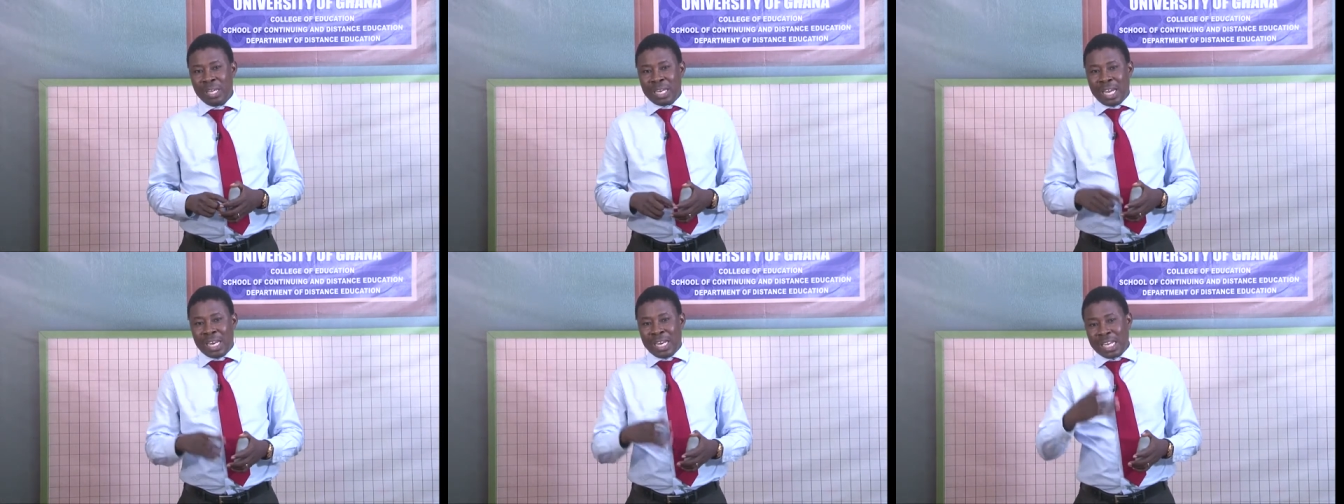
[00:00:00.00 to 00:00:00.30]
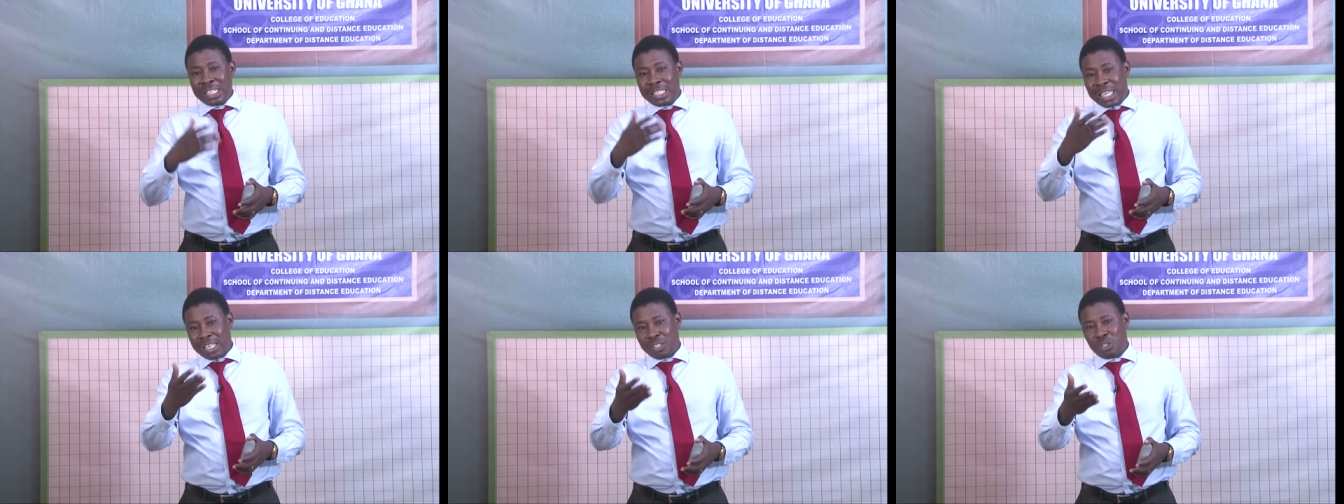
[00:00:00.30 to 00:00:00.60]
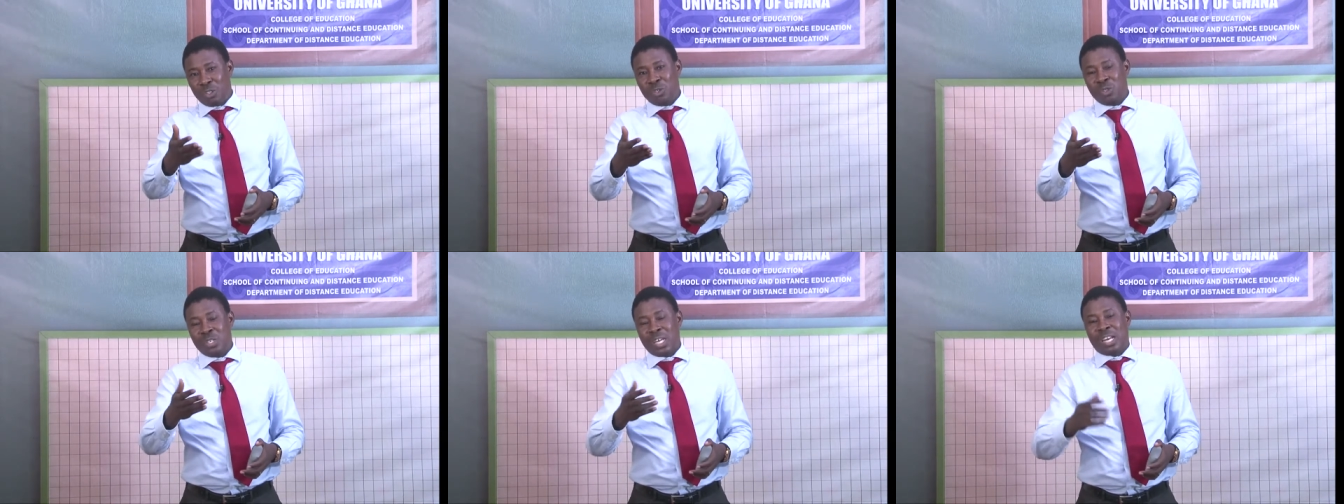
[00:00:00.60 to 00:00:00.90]
Now that
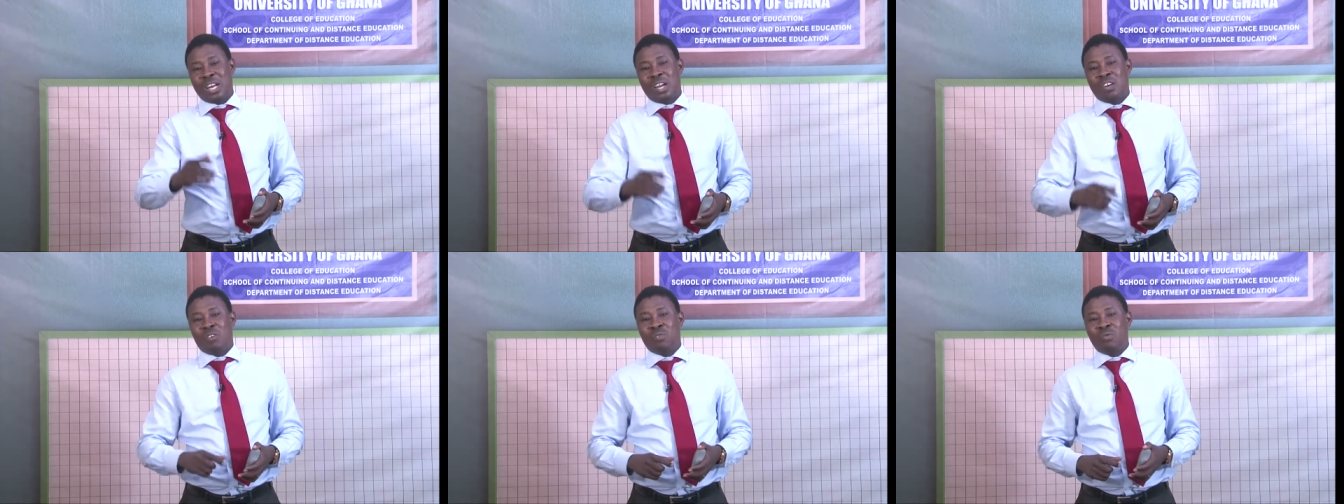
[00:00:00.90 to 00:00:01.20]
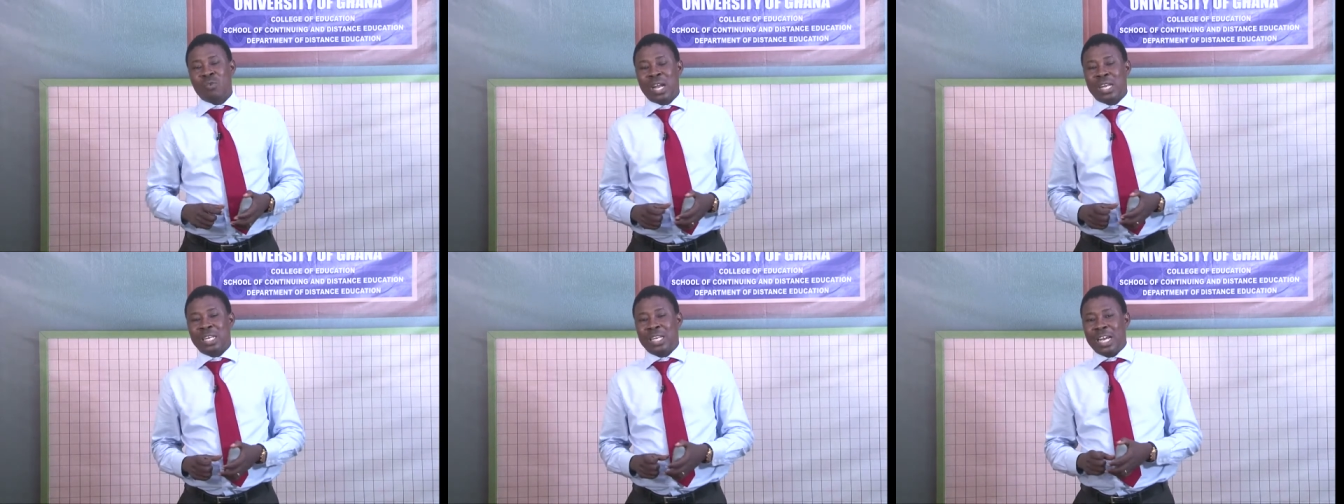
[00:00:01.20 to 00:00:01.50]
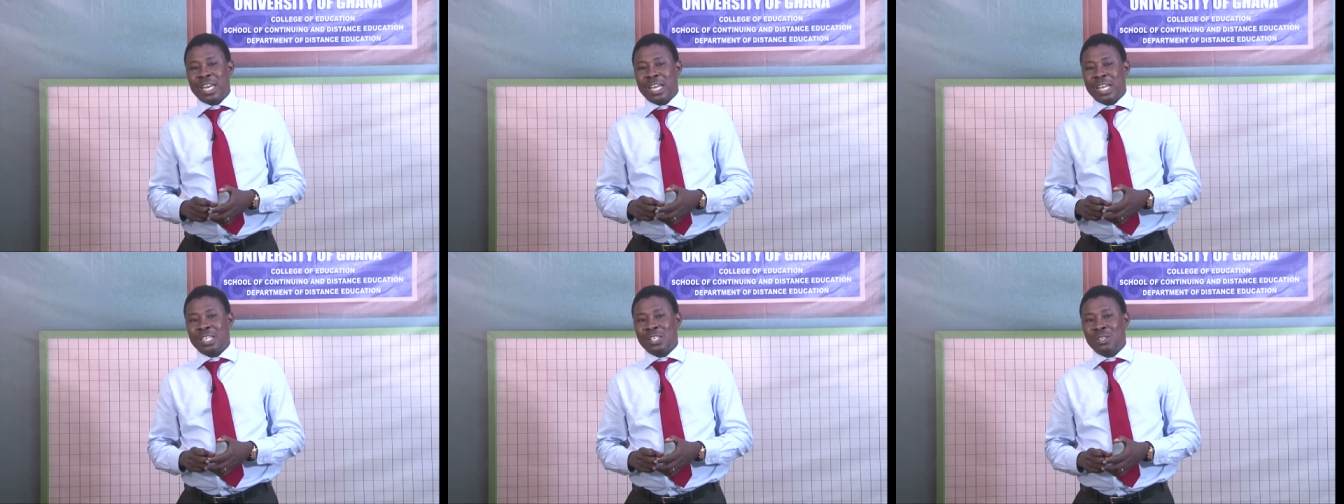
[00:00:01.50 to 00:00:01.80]
tells you the kind of work
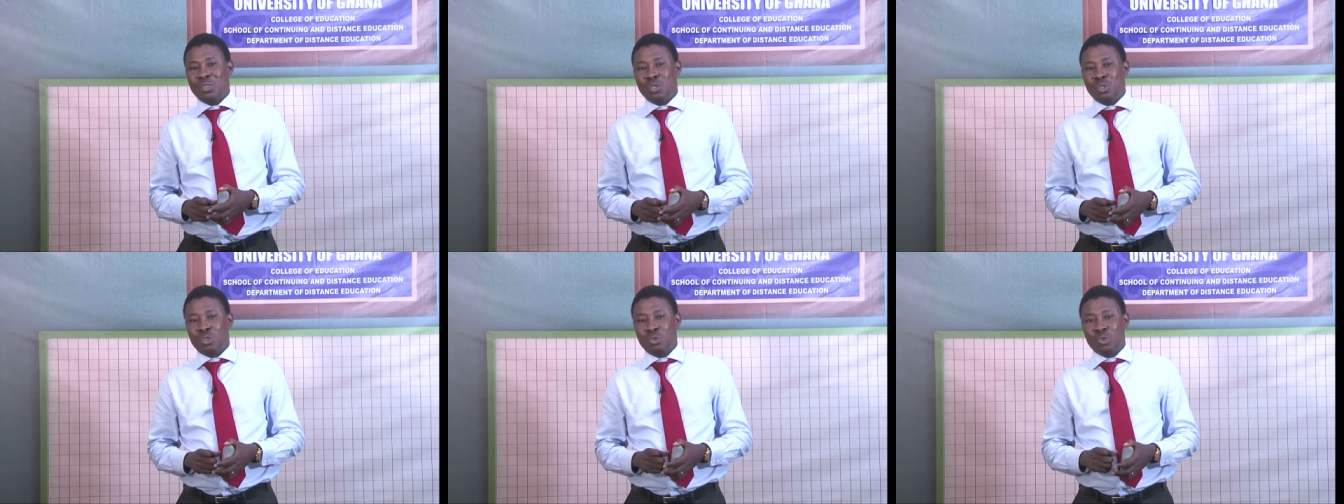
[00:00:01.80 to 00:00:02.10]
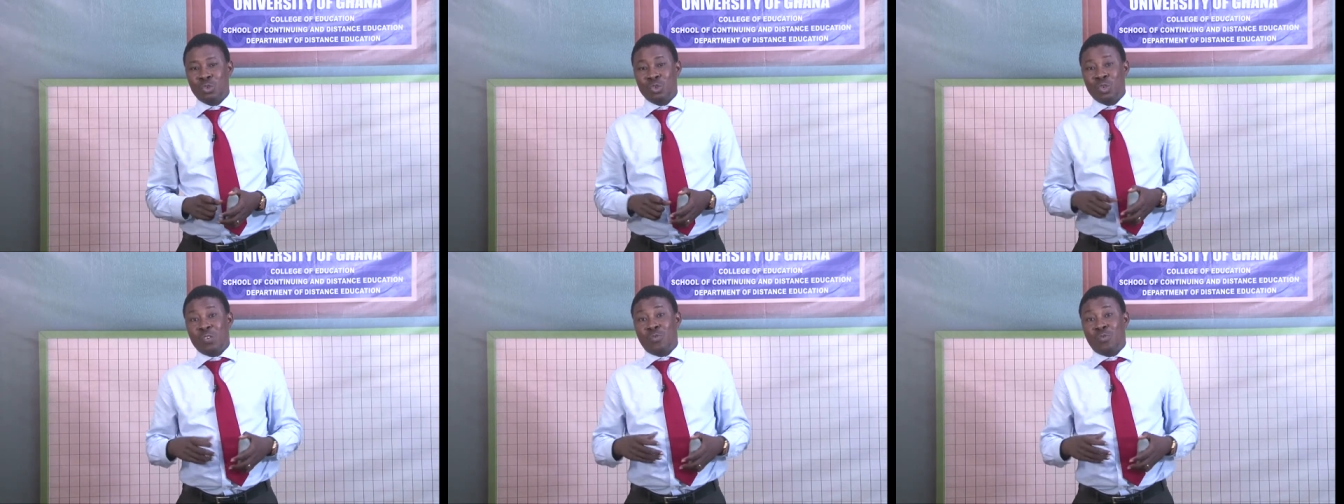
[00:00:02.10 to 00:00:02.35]
that NGOs will do.